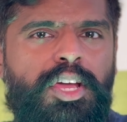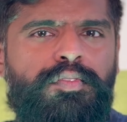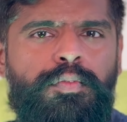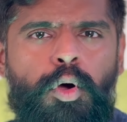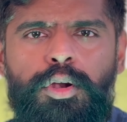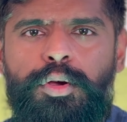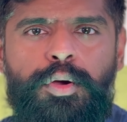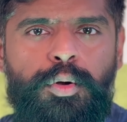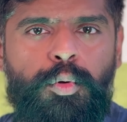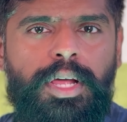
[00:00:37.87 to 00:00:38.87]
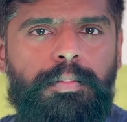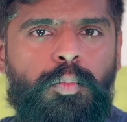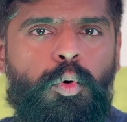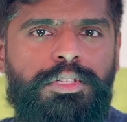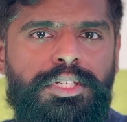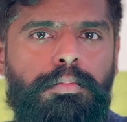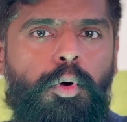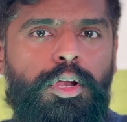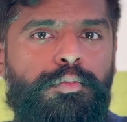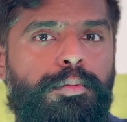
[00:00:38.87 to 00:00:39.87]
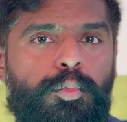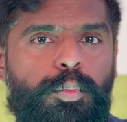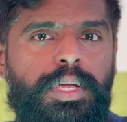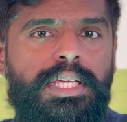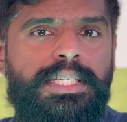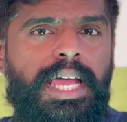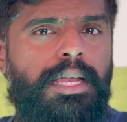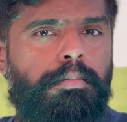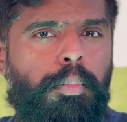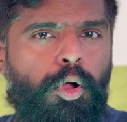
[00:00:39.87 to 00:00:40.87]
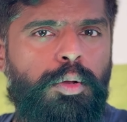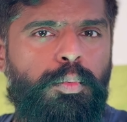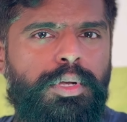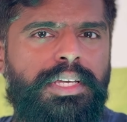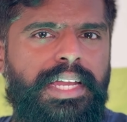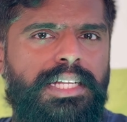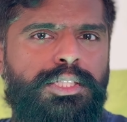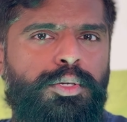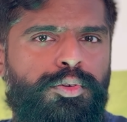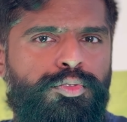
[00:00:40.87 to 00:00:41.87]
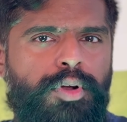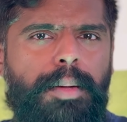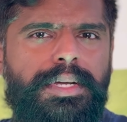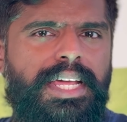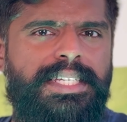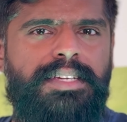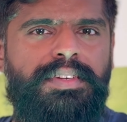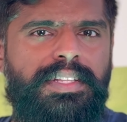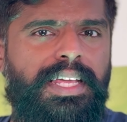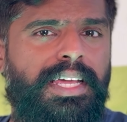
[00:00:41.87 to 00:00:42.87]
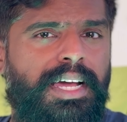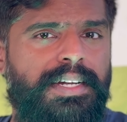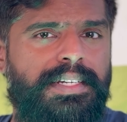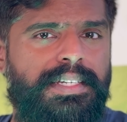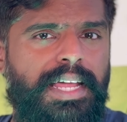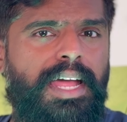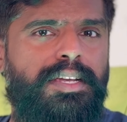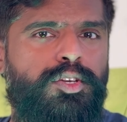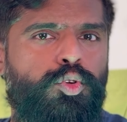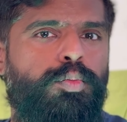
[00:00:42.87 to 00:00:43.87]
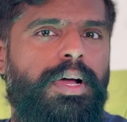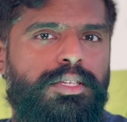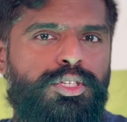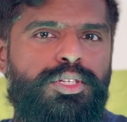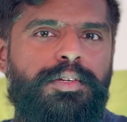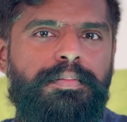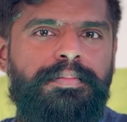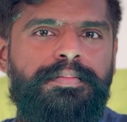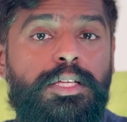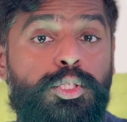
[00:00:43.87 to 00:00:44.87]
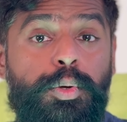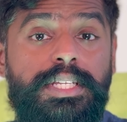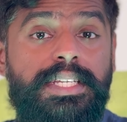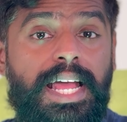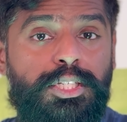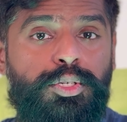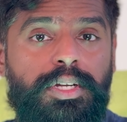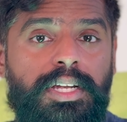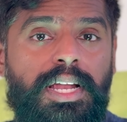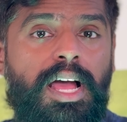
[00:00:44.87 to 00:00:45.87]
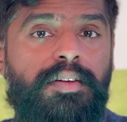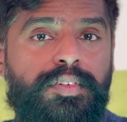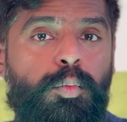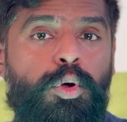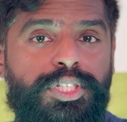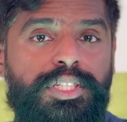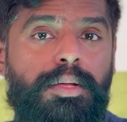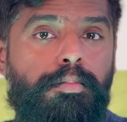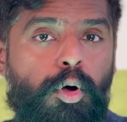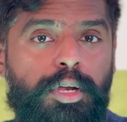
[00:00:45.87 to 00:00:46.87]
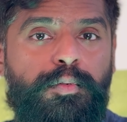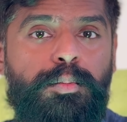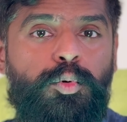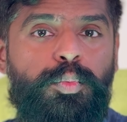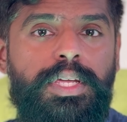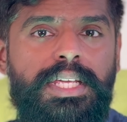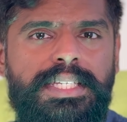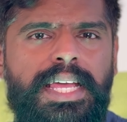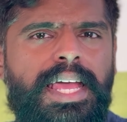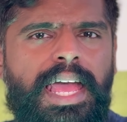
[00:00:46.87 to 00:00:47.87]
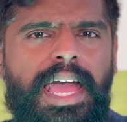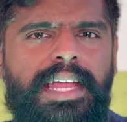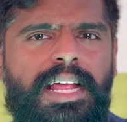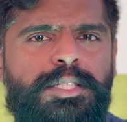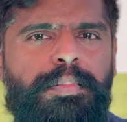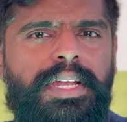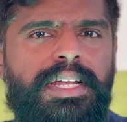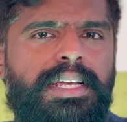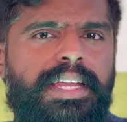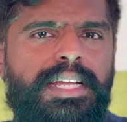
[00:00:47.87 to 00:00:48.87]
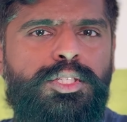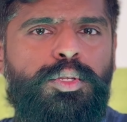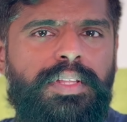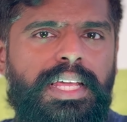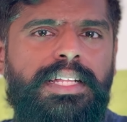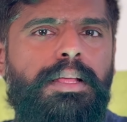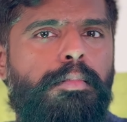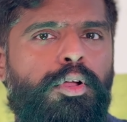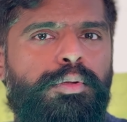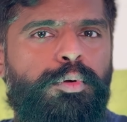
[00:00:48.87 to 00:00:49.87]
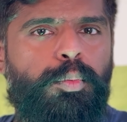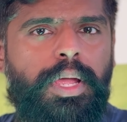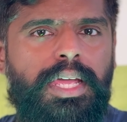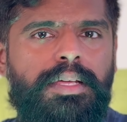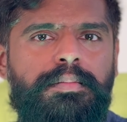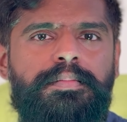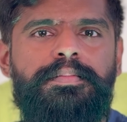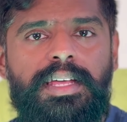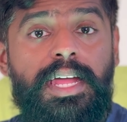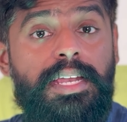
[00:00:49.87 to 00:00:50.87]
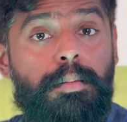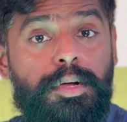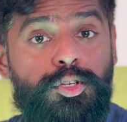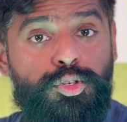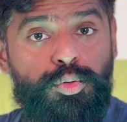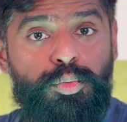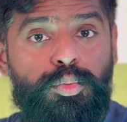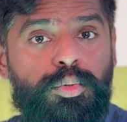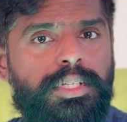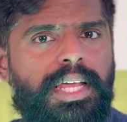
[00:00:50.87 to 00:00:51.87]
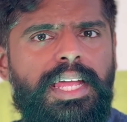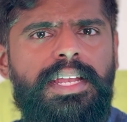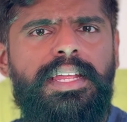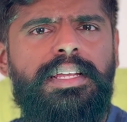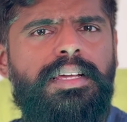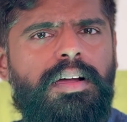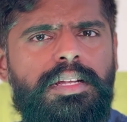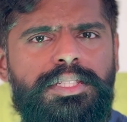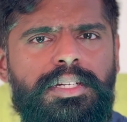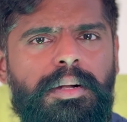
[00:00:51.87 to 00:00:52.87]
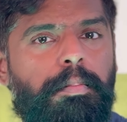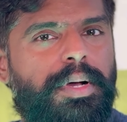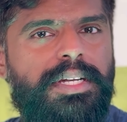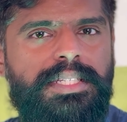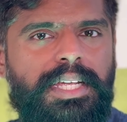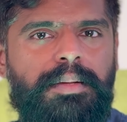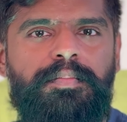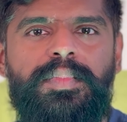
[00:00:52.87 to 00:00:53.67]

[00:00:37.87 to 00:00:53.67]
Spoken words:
We've all grown up watching Bollywood movies, and Bollywood tends to dramatize everything a tad too much. So it's natural after watching the Bollywood movies, an aspirant tends to think the Bollywood way. And number two, the Indian culture per se.